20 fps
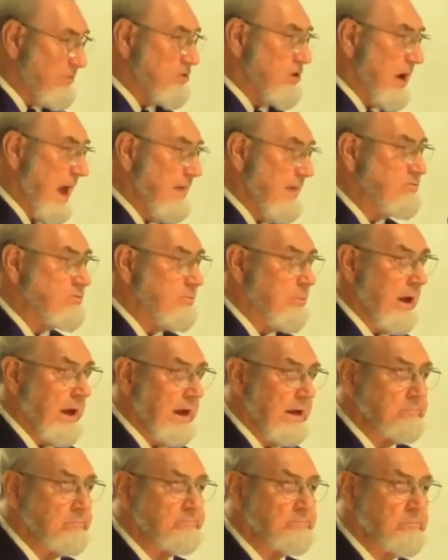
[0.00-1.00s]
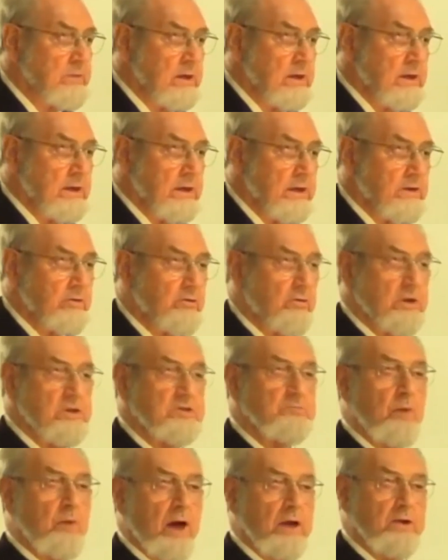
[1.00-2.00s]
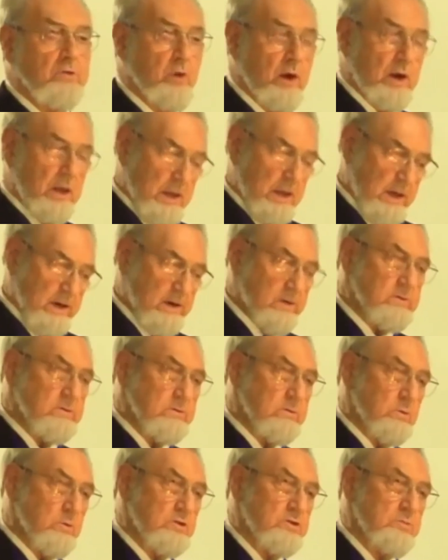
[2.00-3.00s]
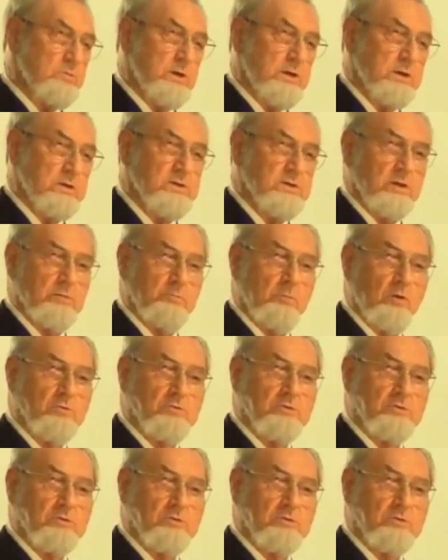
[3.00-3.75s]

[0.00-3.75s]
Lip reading: lifespan increased by 20 years, which means that most